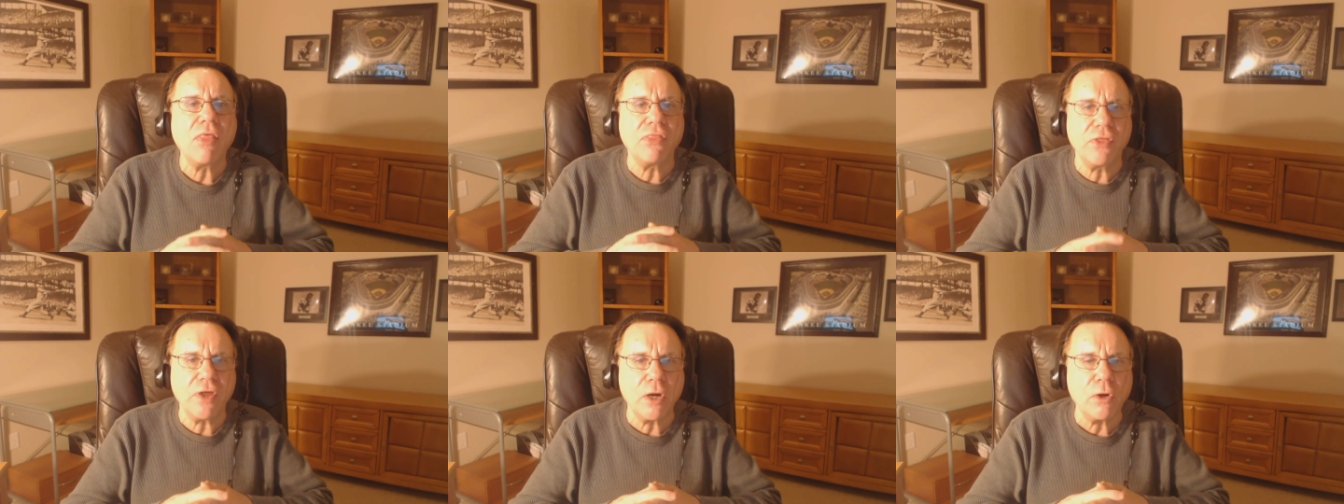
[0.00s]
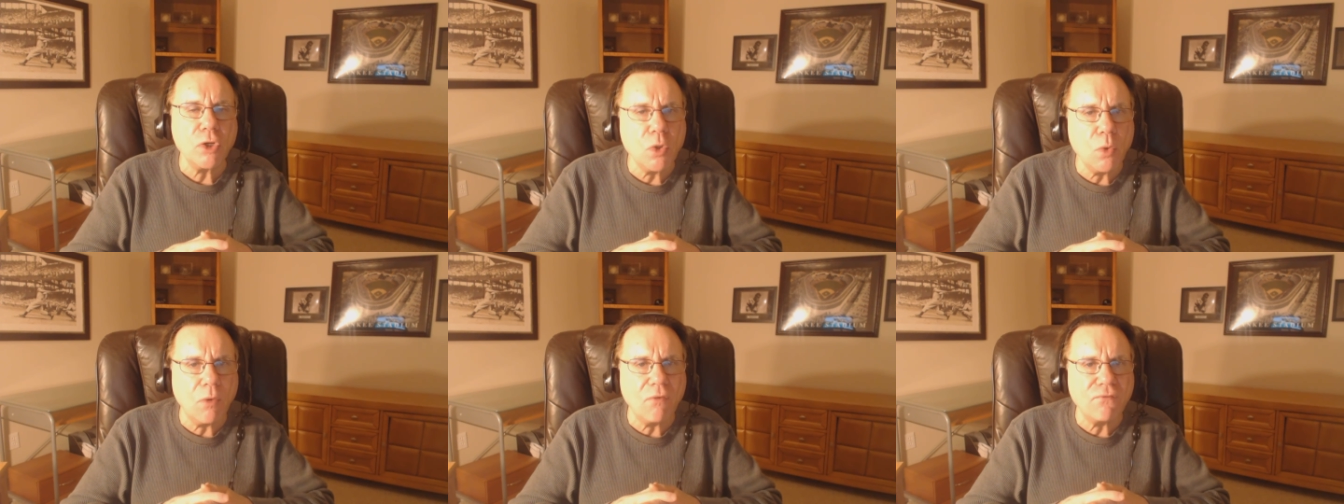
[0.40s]
There
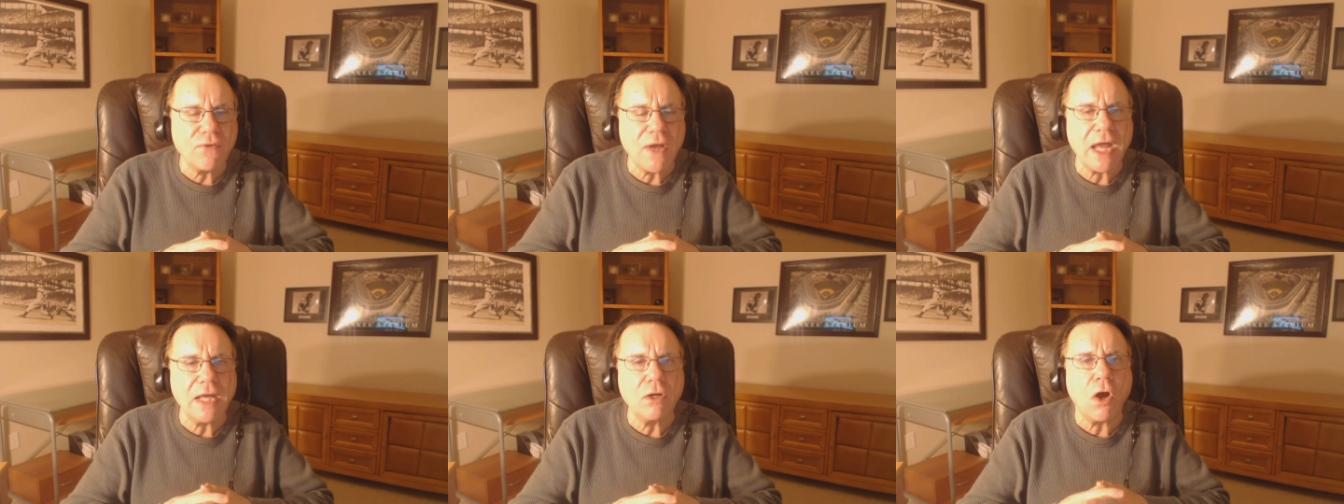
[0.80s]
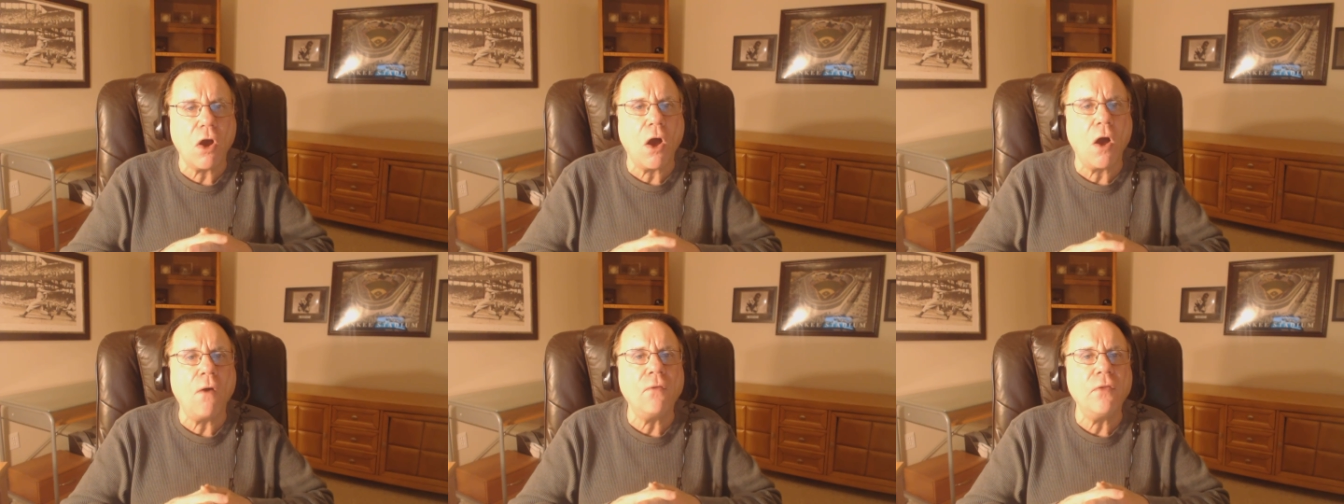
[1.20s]
you will find
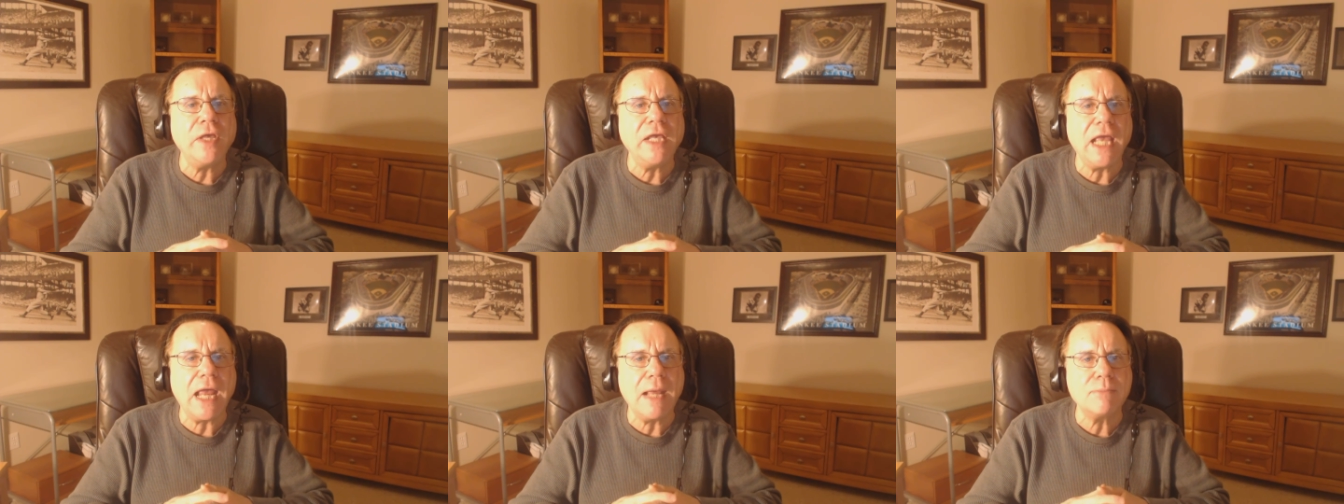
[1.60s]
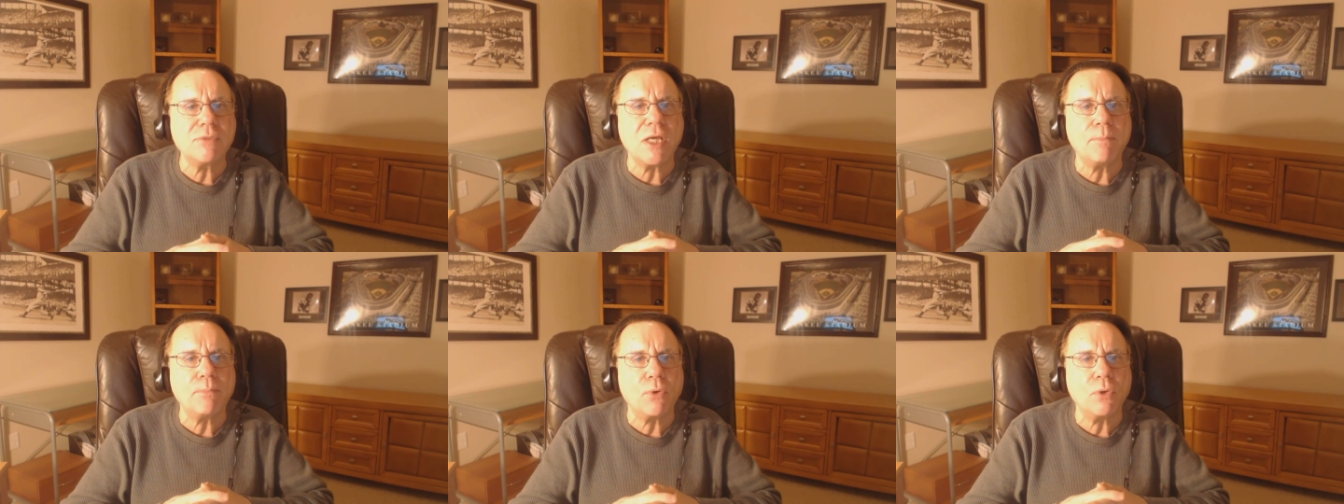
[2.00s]
all the
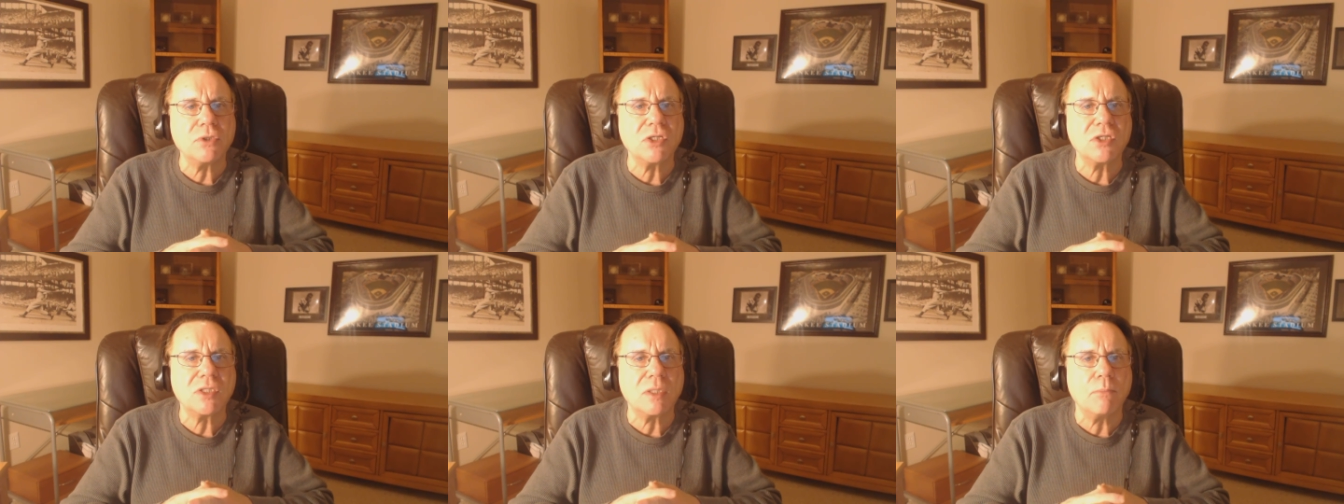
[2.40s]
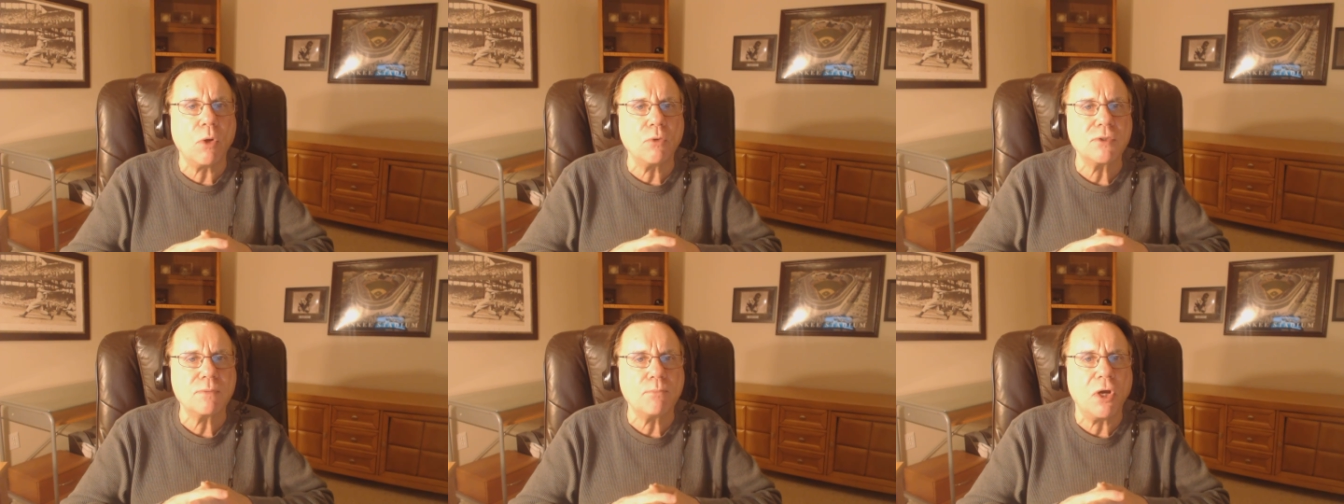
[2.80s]
games I purchased the
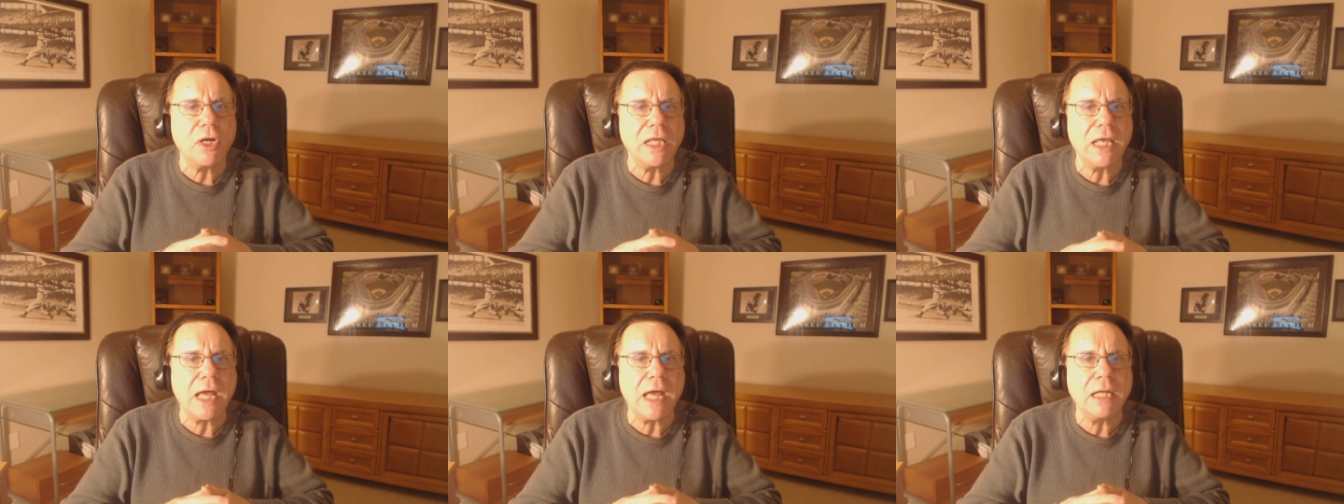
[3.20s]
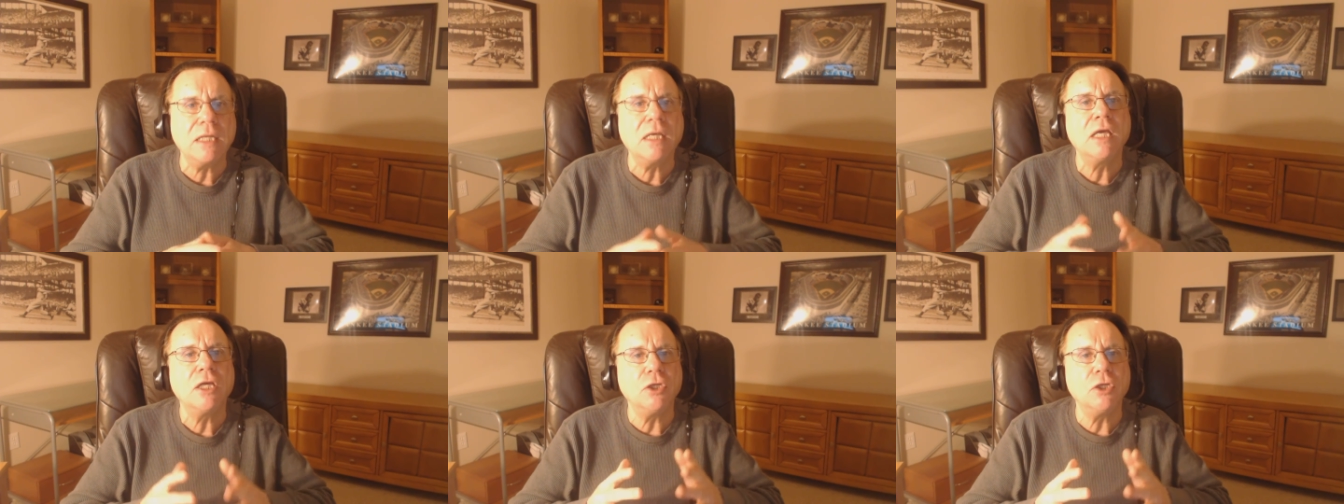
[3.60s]
most money on.